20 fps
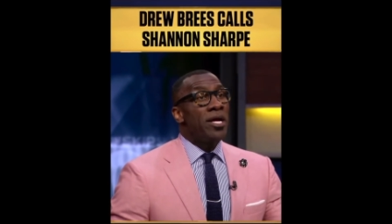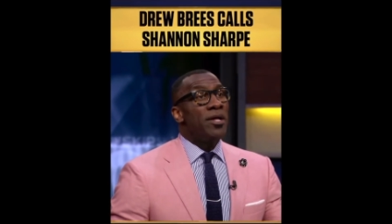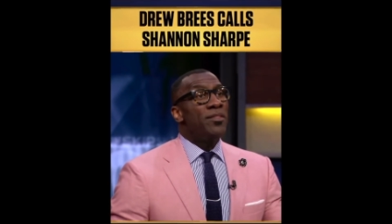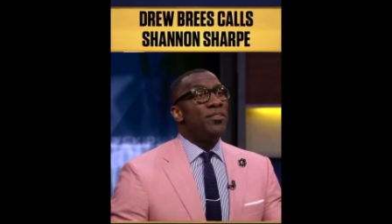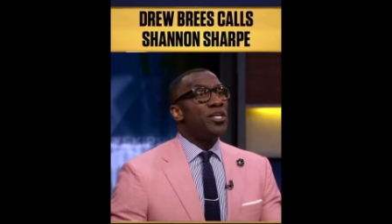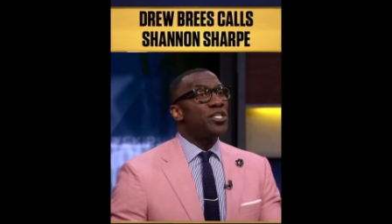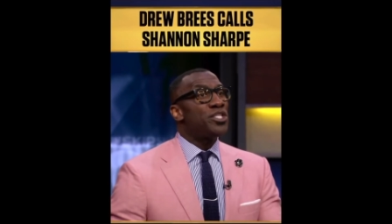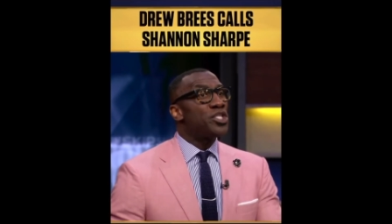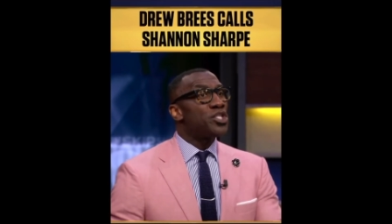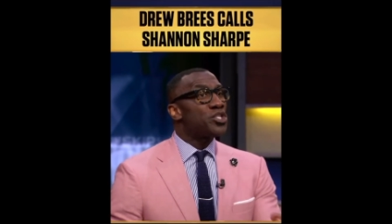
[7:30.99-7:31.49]

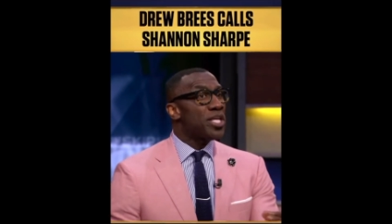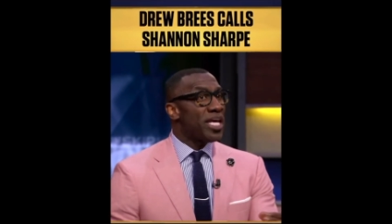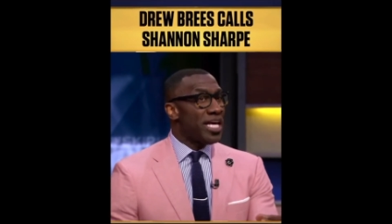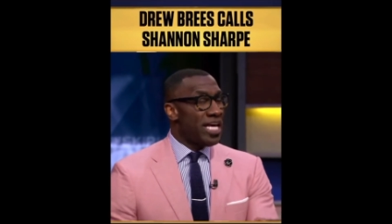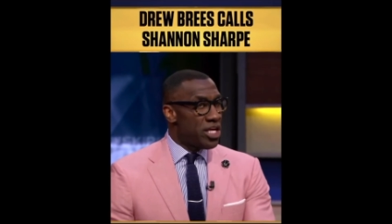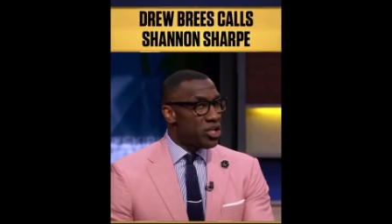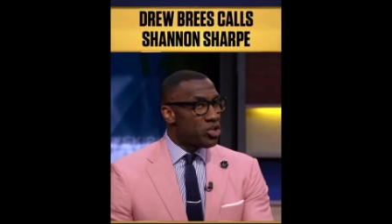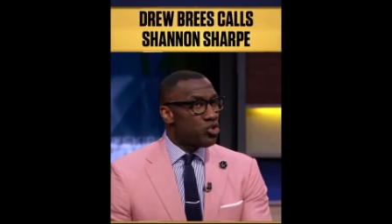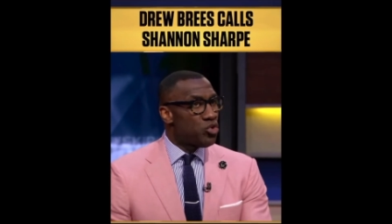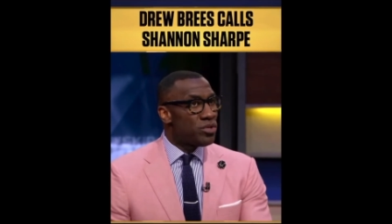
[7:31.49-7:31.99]
This is an
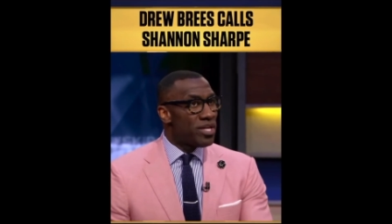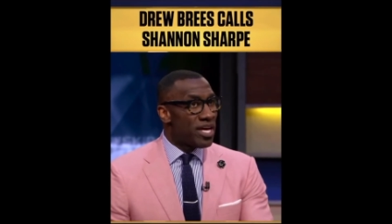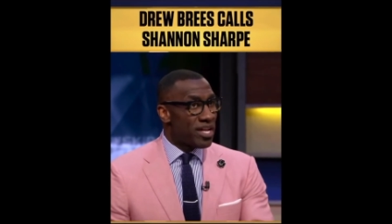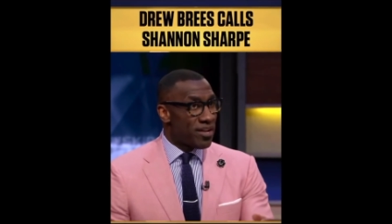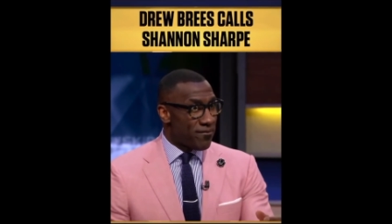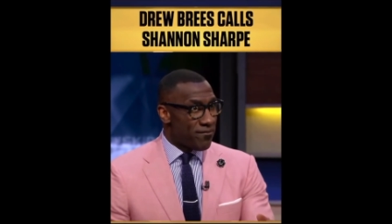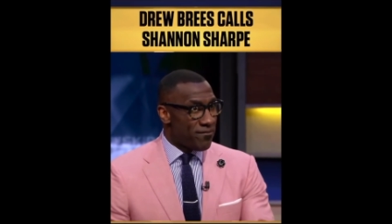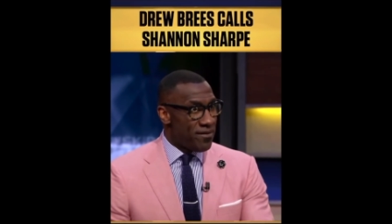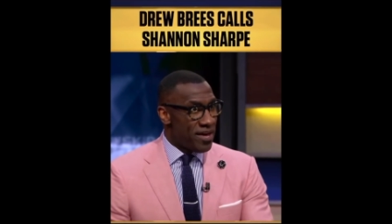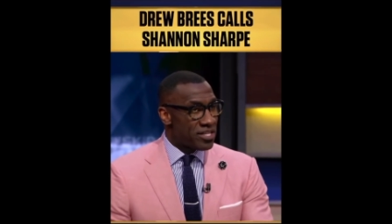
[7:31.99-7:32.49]
issue that
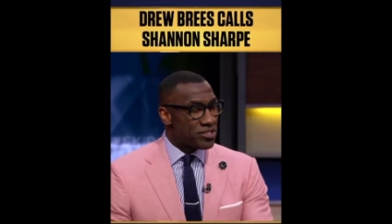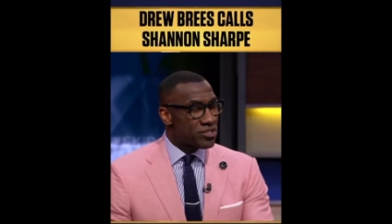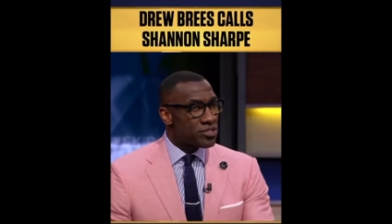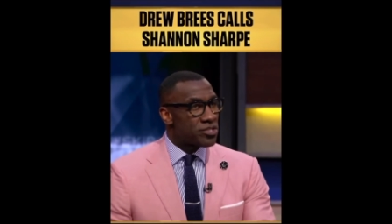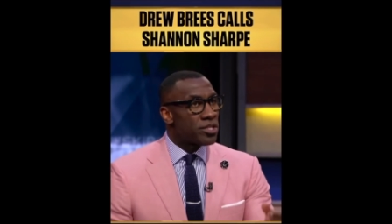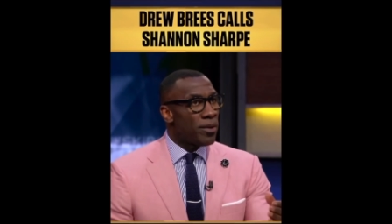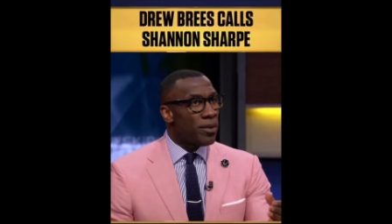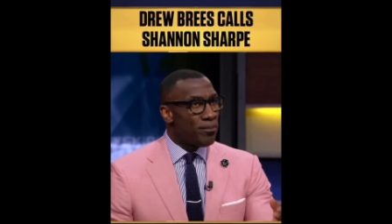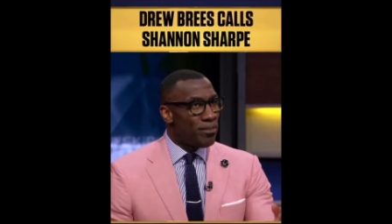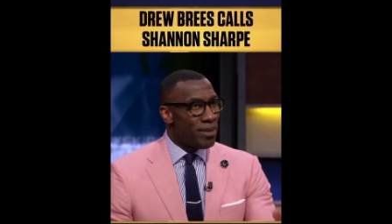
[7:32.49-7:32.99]
affects
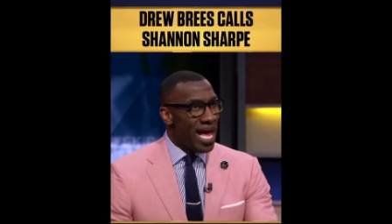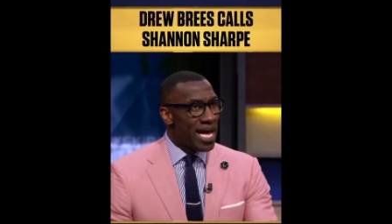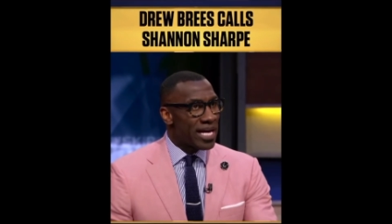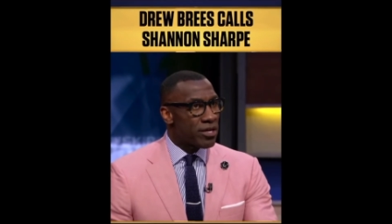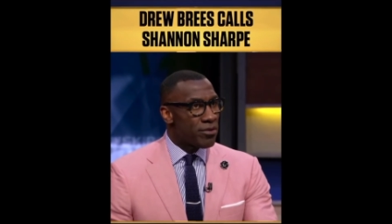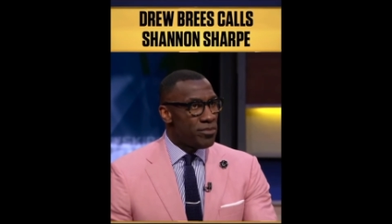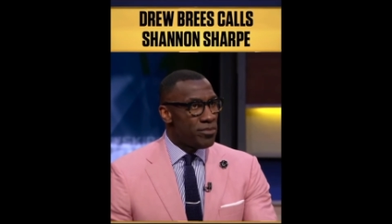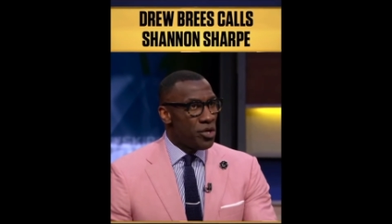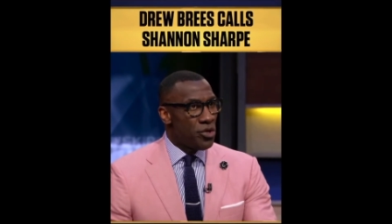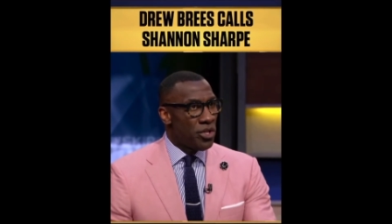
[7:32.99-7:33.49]
the black
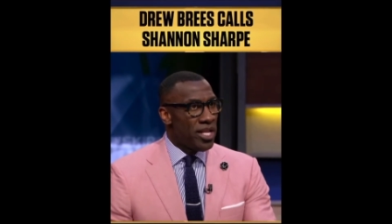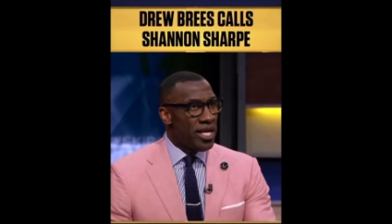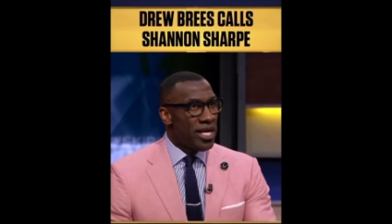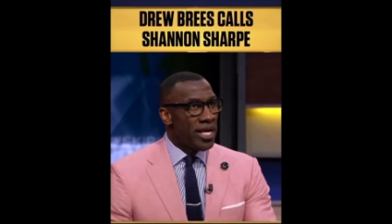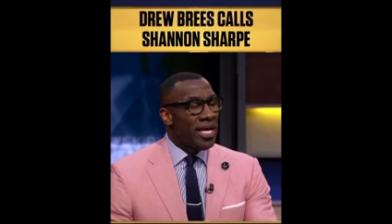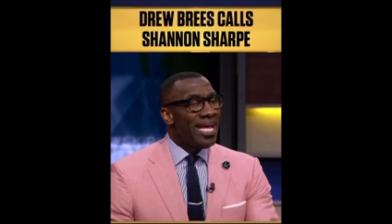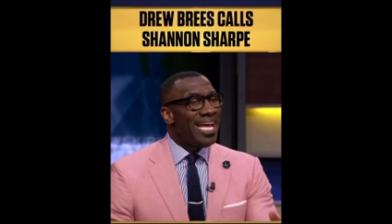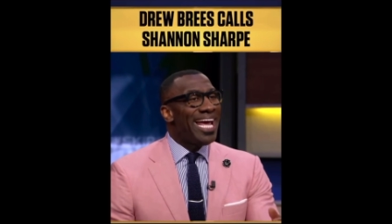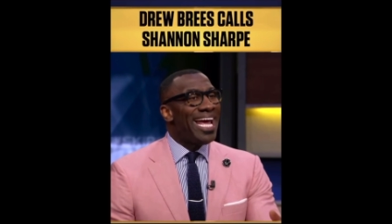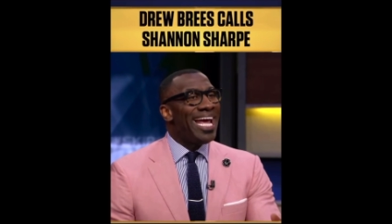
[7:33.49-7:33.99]
community,
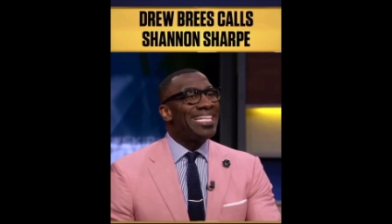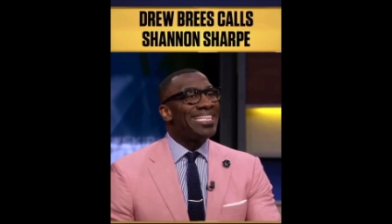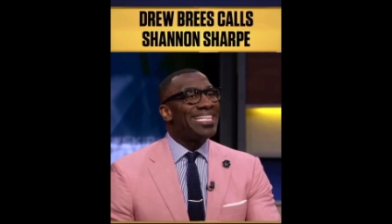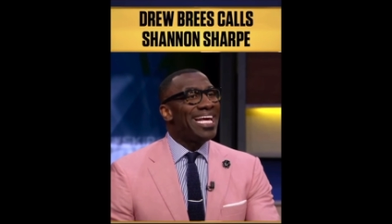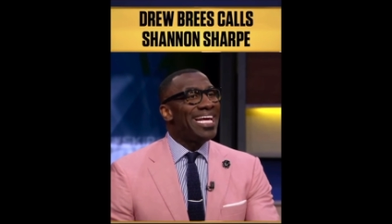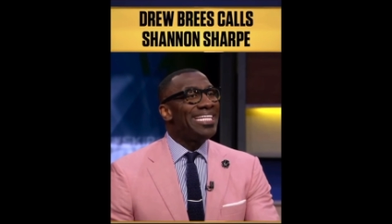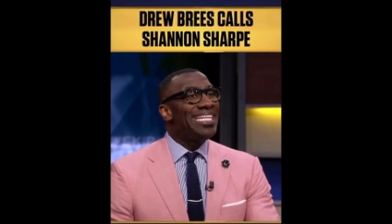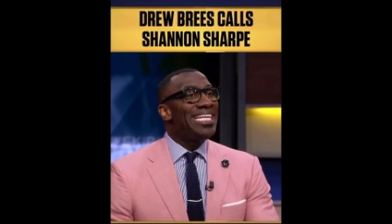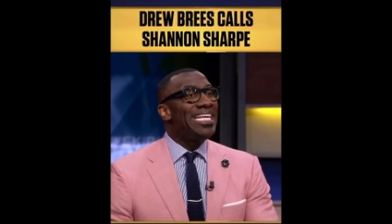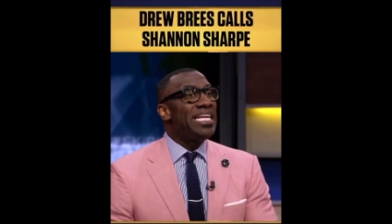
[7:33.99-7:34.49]
and
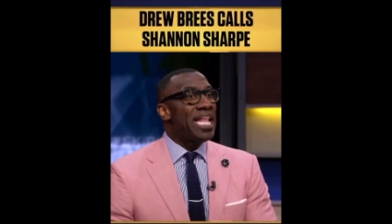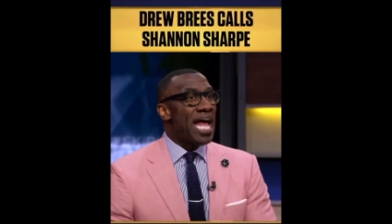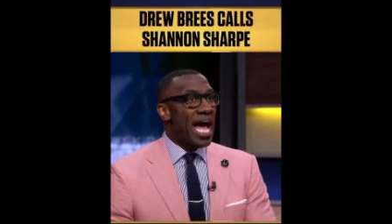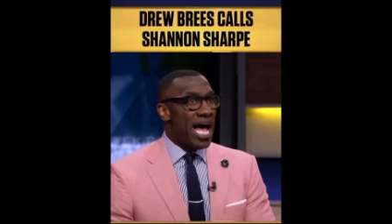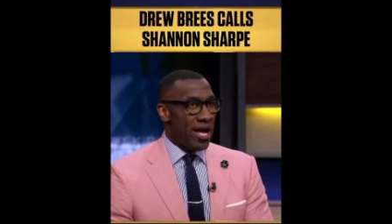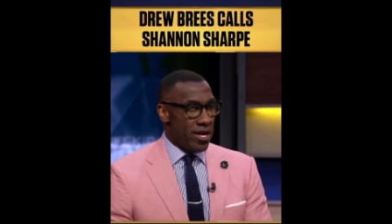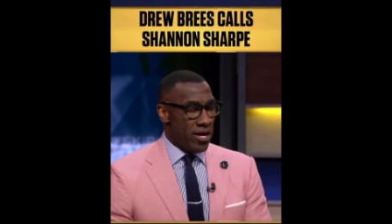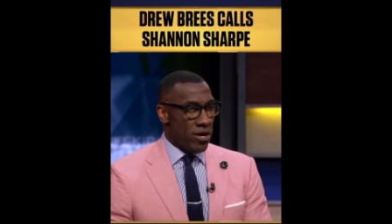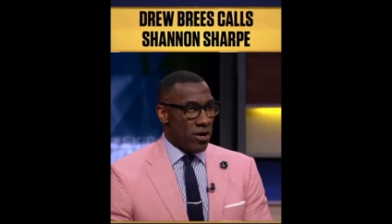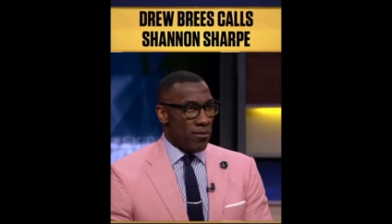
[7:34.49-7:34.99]
they need
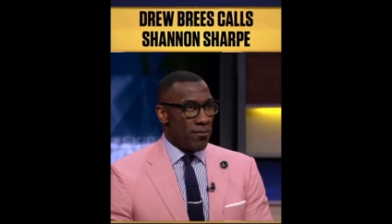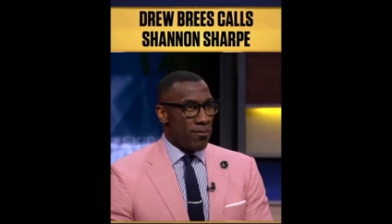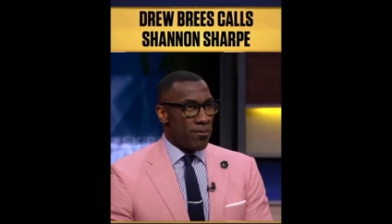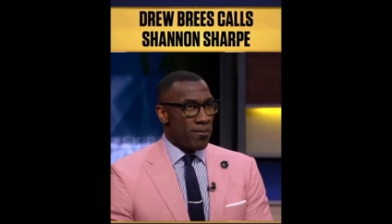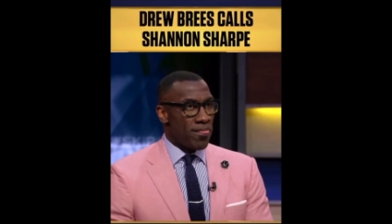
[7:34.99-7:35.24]
our help.